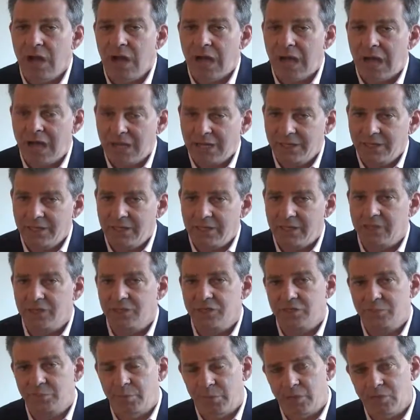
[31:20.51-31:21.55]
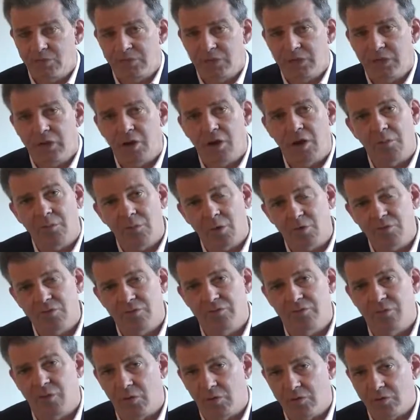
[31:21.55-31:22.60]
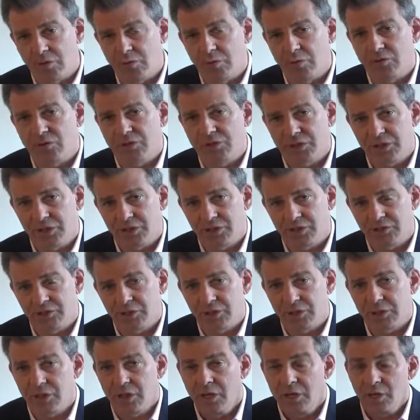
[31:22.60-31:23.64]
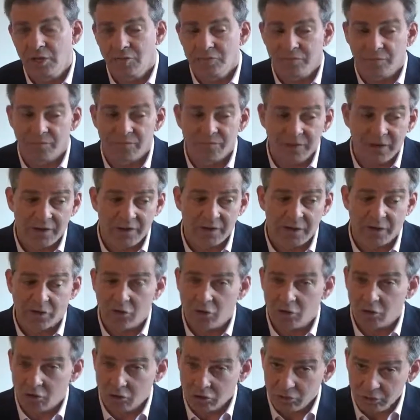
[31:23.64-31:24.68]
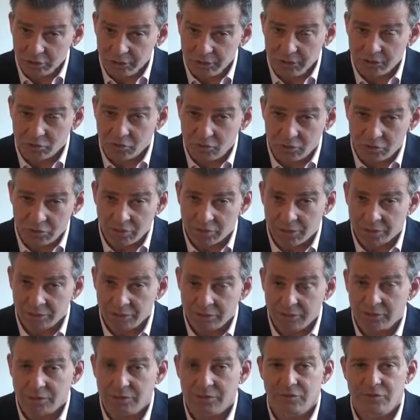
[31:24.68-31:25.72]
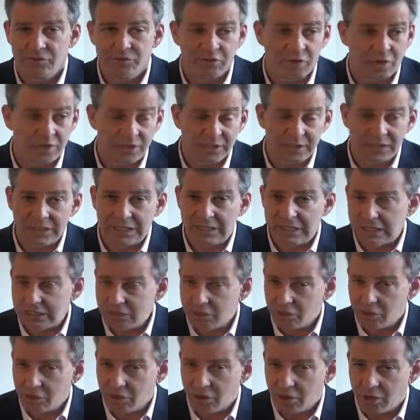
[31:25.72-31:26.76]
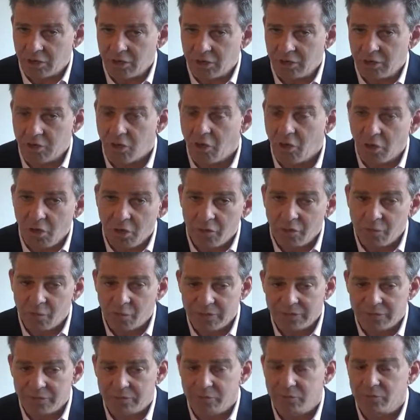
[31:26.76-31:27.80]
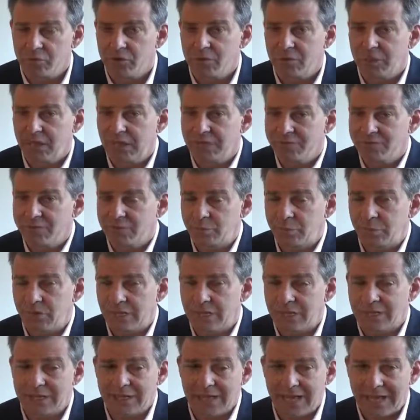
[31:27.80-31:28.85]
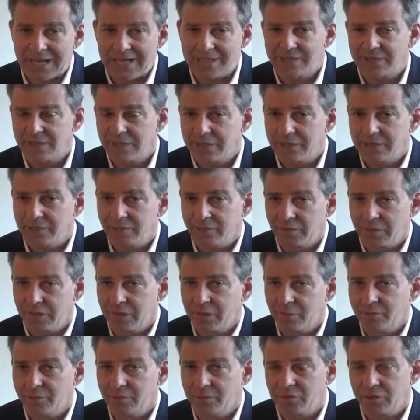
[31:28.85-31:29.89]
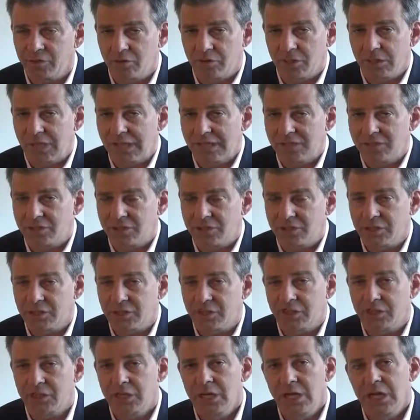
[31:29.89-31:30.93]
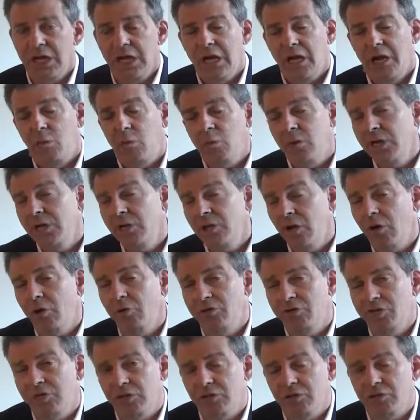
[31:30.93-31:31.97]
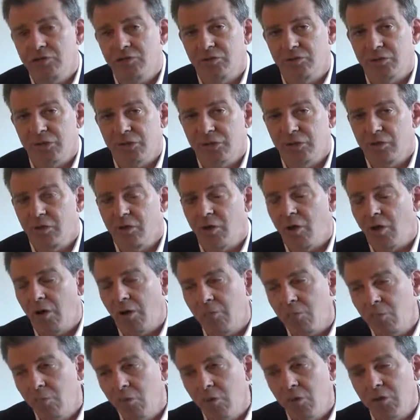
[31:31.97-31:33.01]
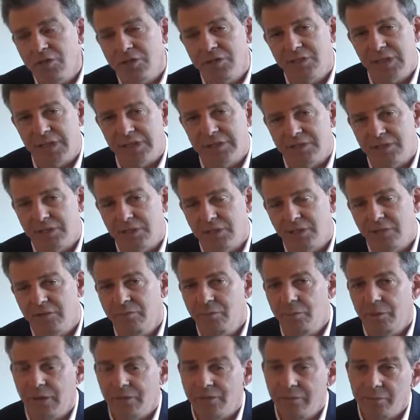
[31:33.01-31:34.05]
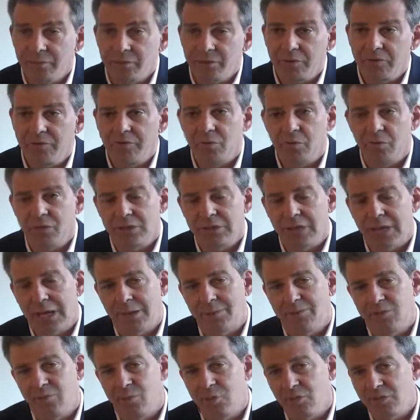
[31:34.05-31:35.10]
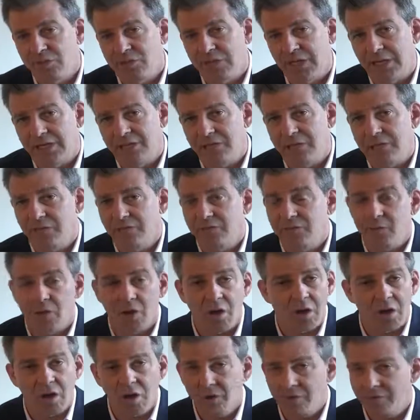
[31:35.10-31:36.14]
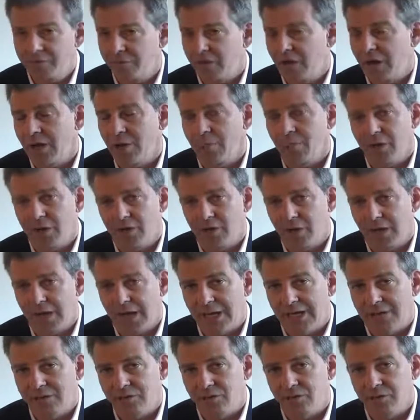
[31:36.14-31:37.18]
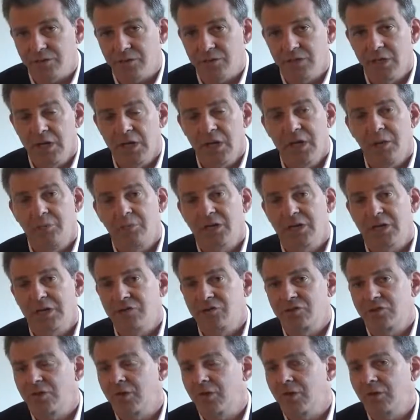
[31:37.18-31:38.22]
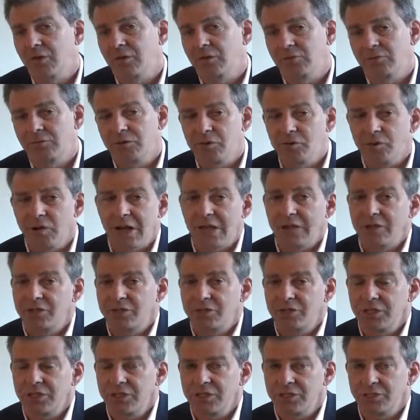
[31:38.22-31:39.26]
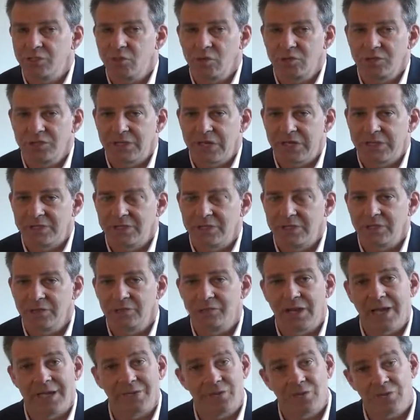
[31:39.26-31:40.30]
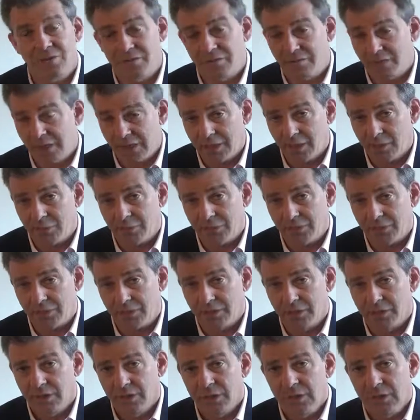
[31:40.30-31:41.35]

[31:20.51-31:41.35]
highly exposing our most vulnerable children from very early on, starting in kindergarten, all the way through the lifespan and as they develop neurologically. We know children are more sensitive, about 3 or 4 times more sensitive to all environmental hazards, because their neurology is more sensitive and they're developing.